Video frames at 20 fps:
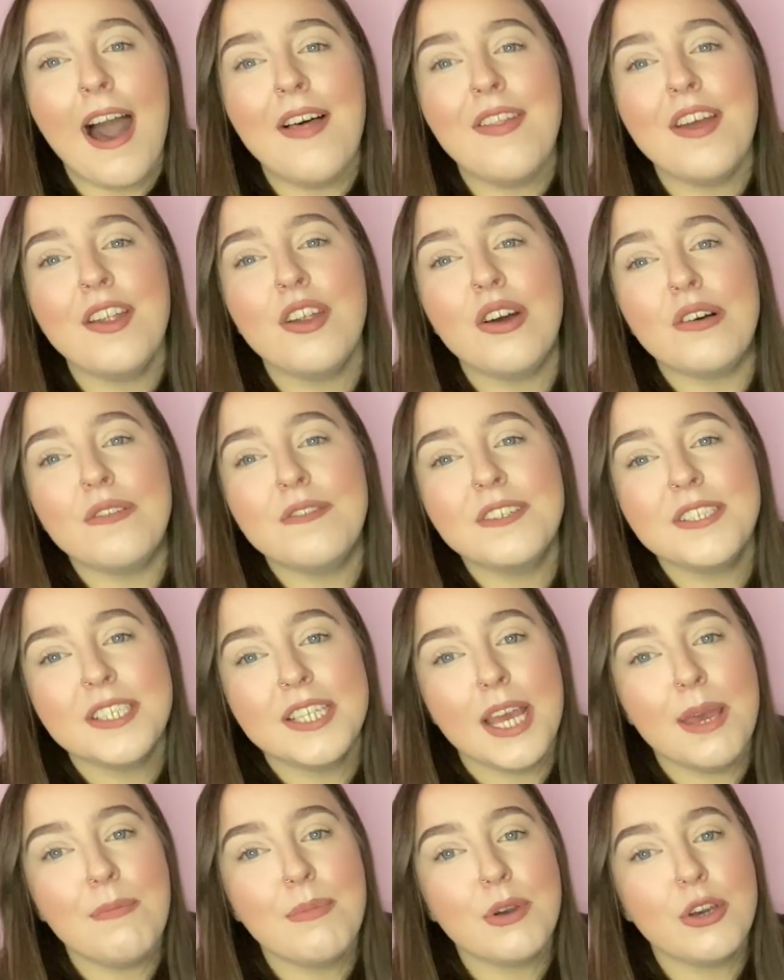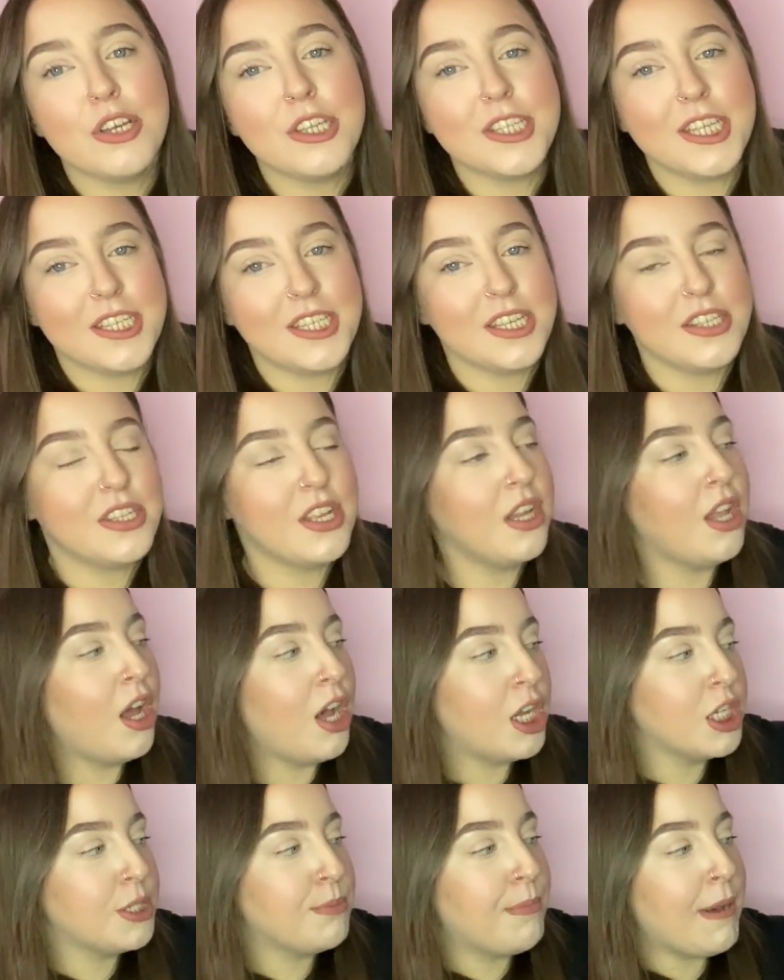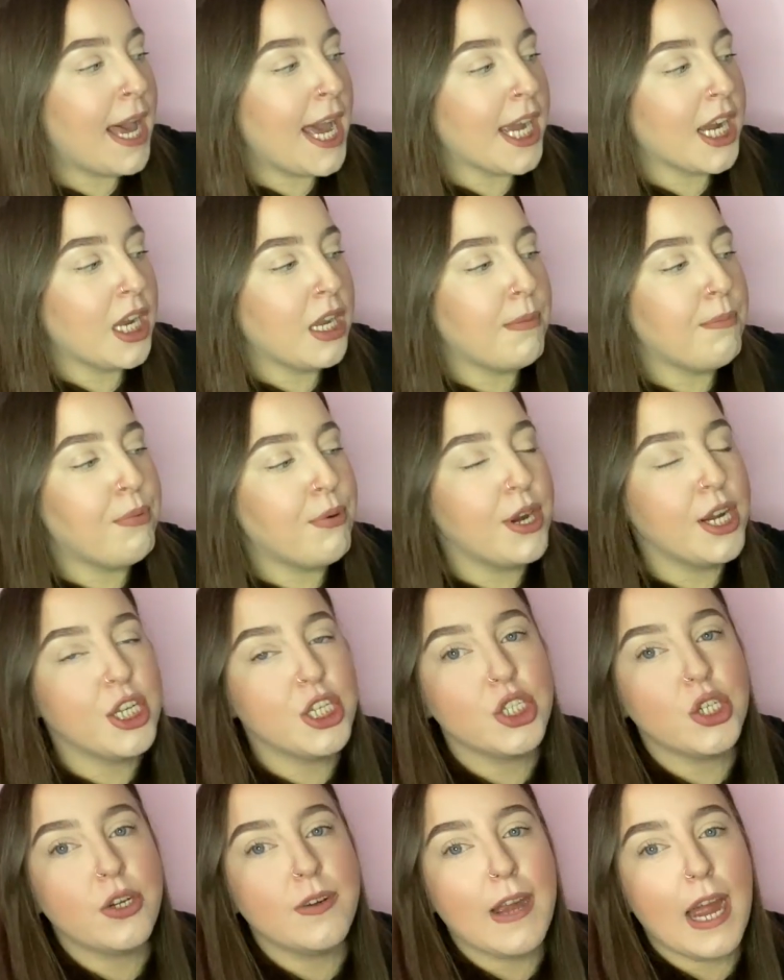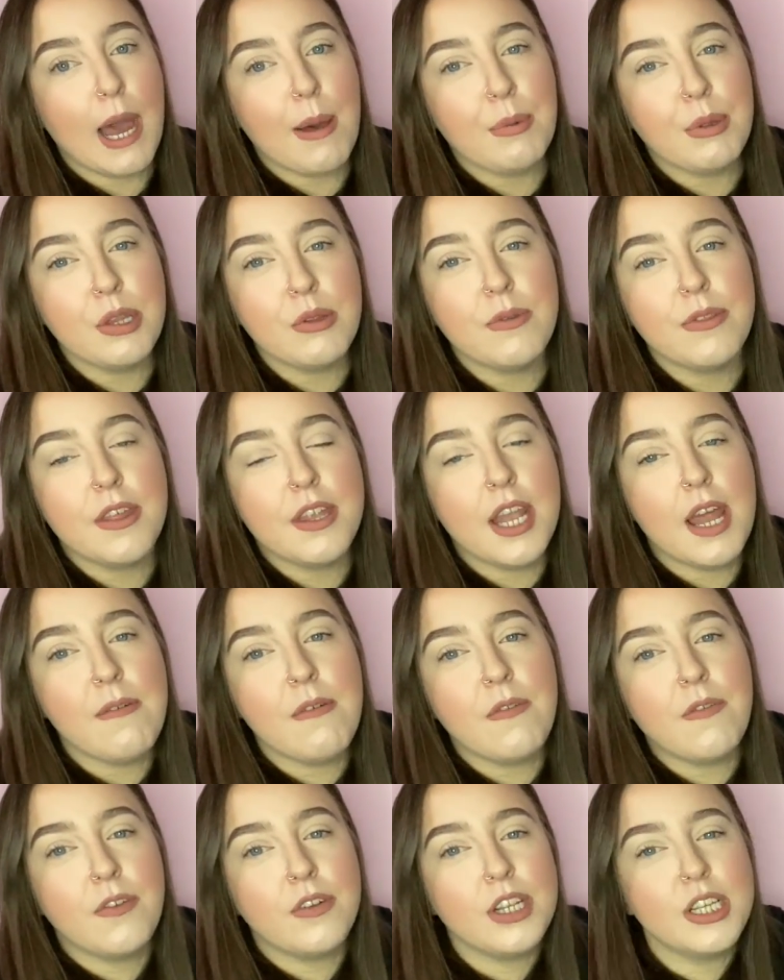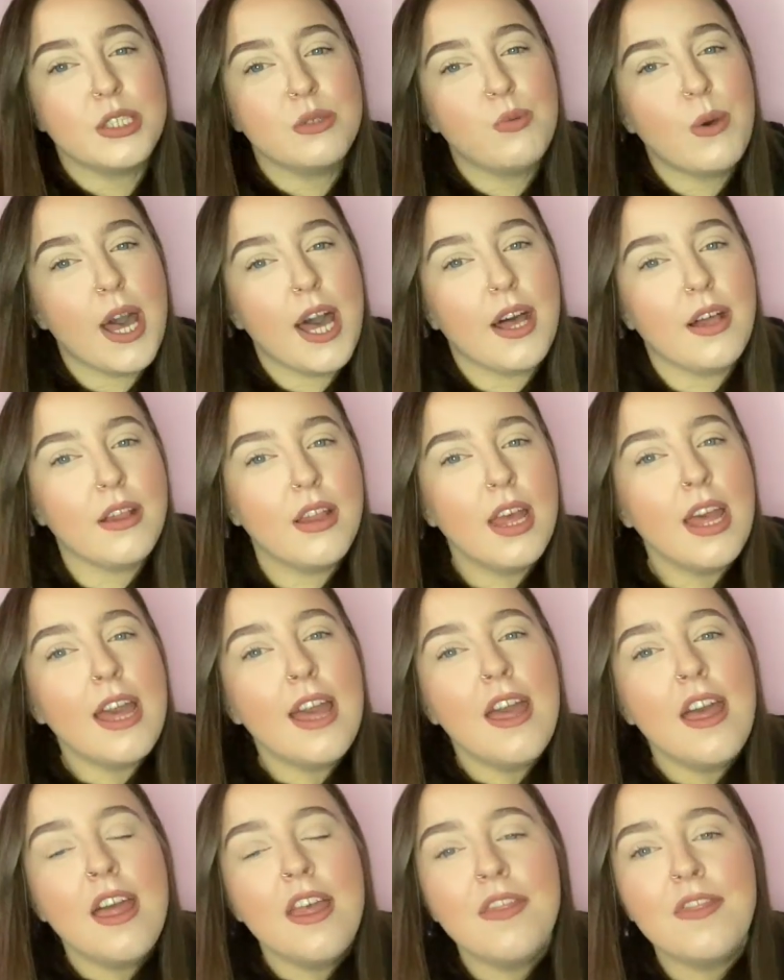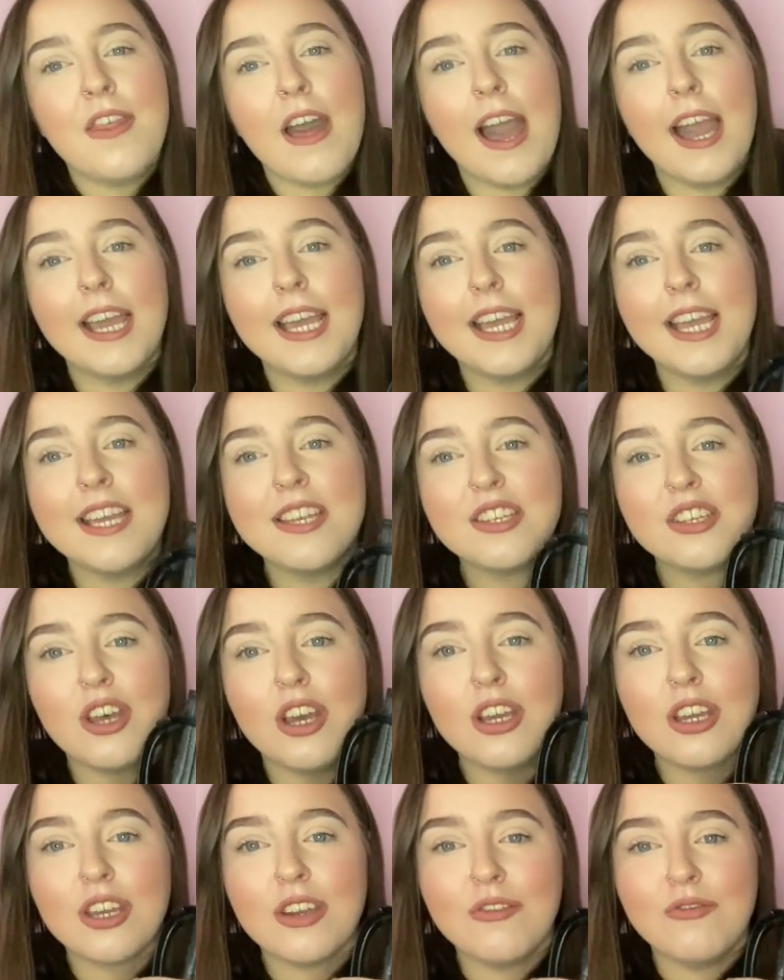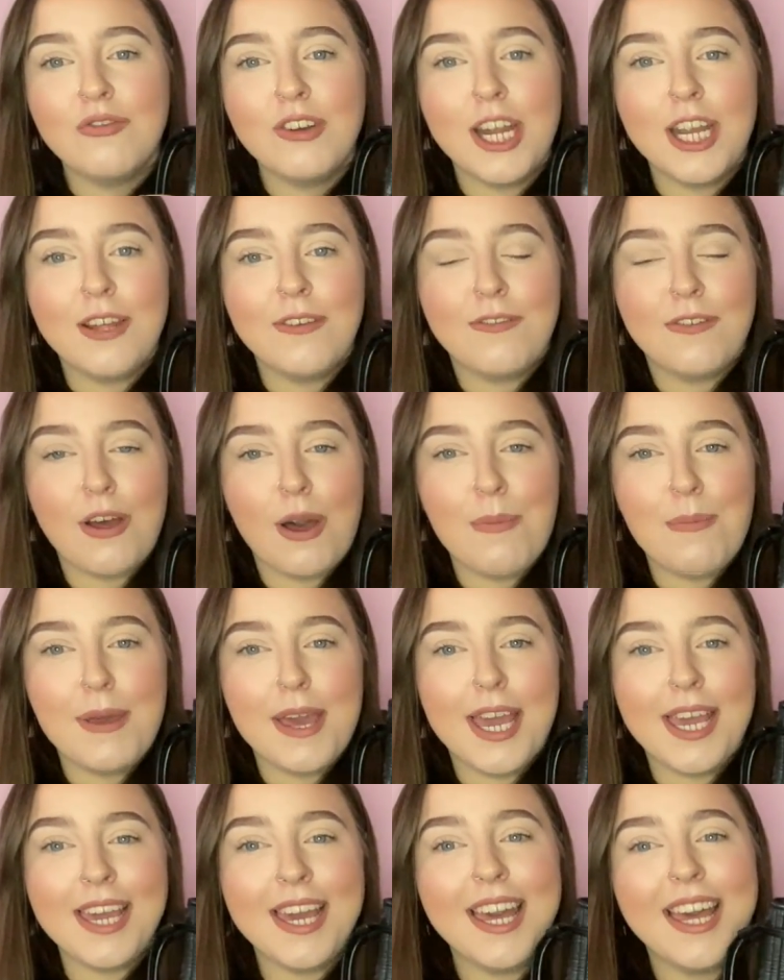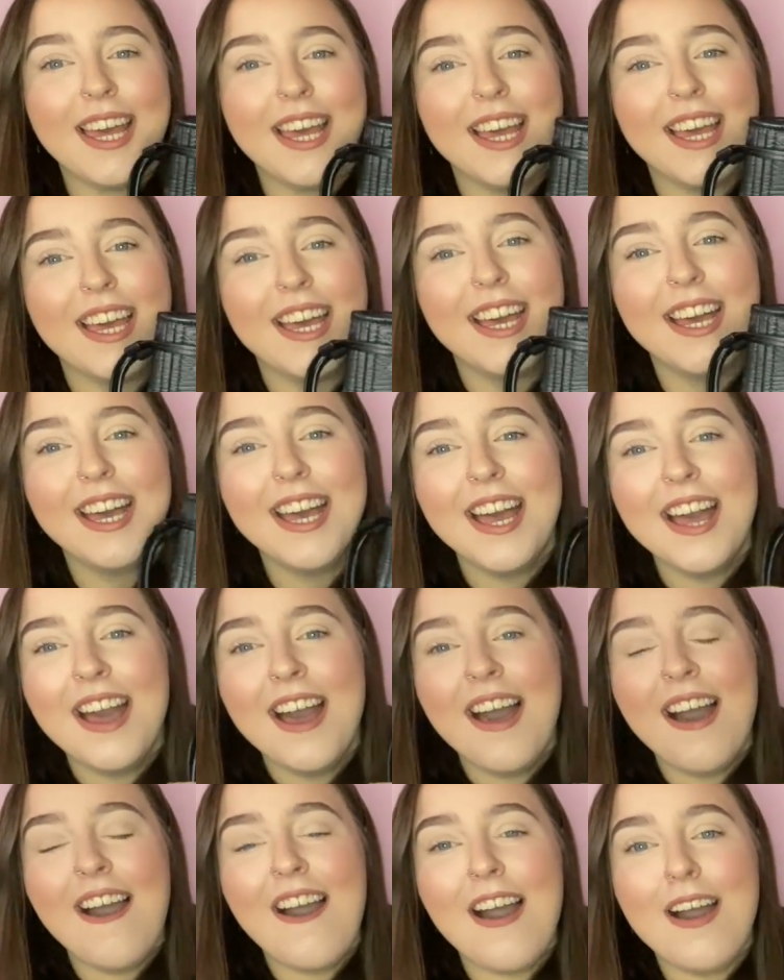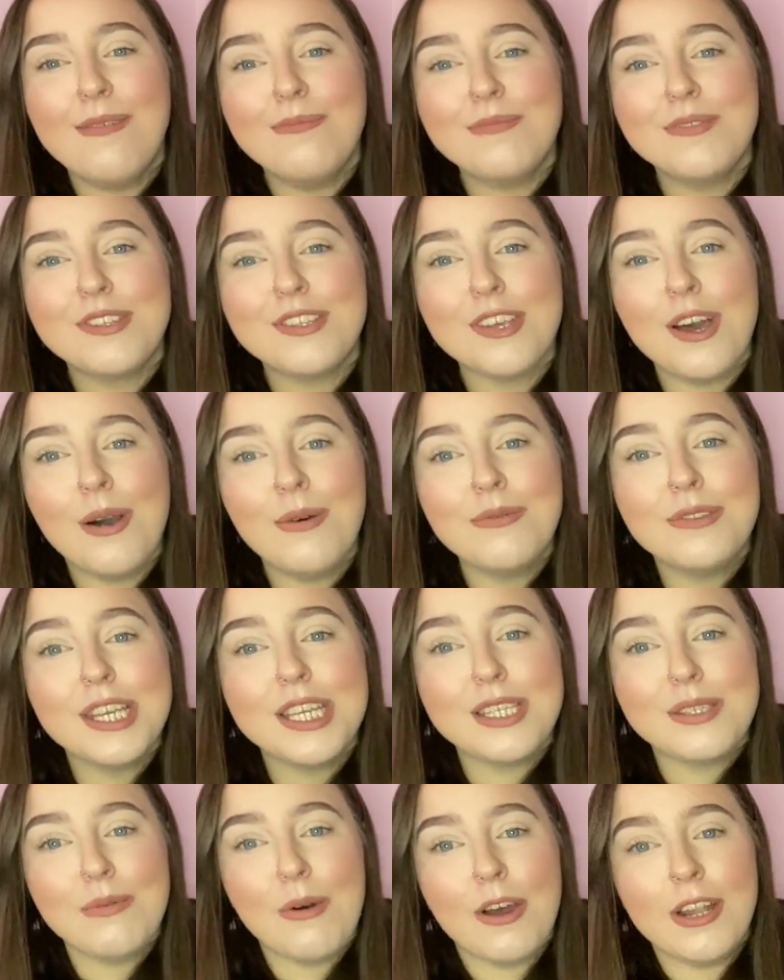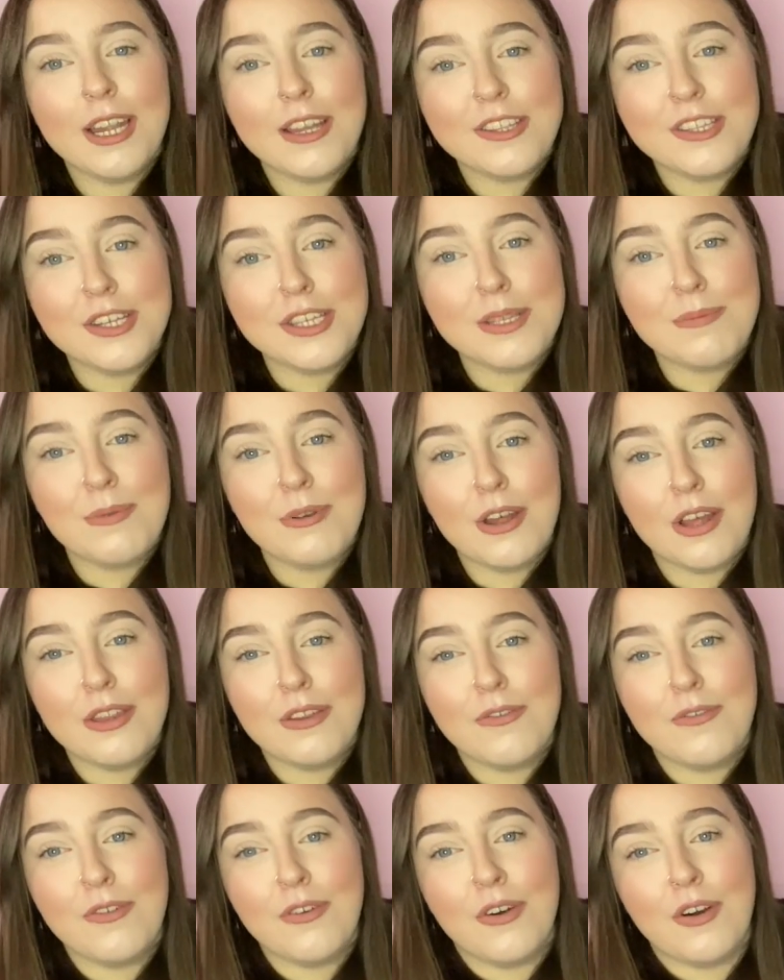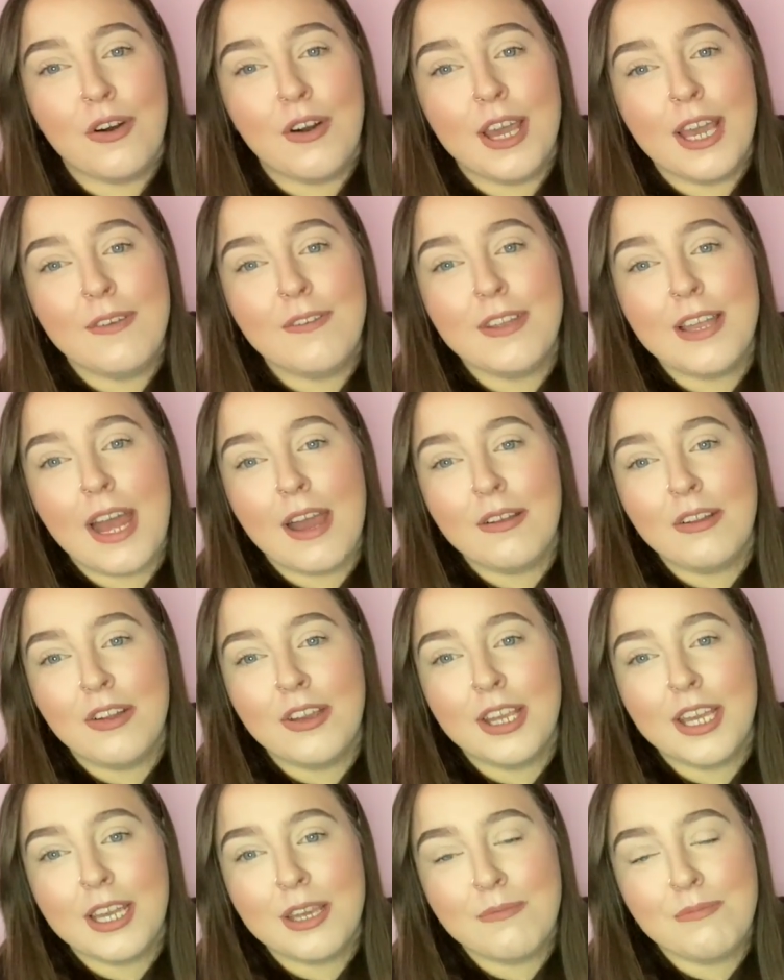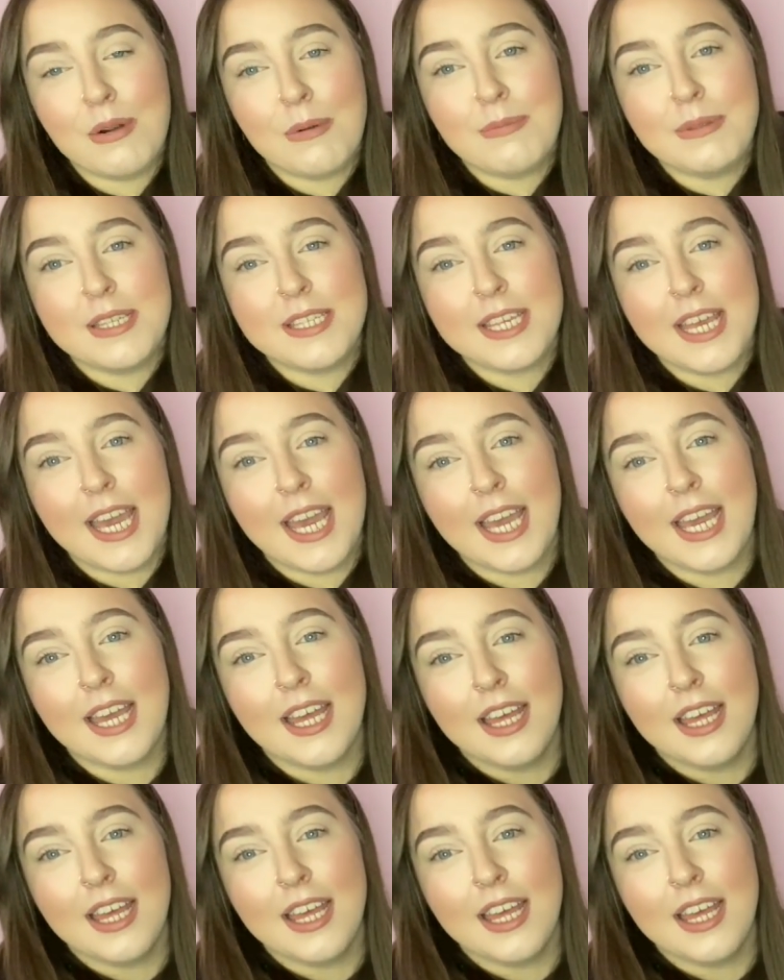then obviously, because this is a large bag, and I'm pretty sure it happens with the Neverfull as well, that it is like really floppy. So this one, as soon as I put it on the floor, even now, like, you can probably see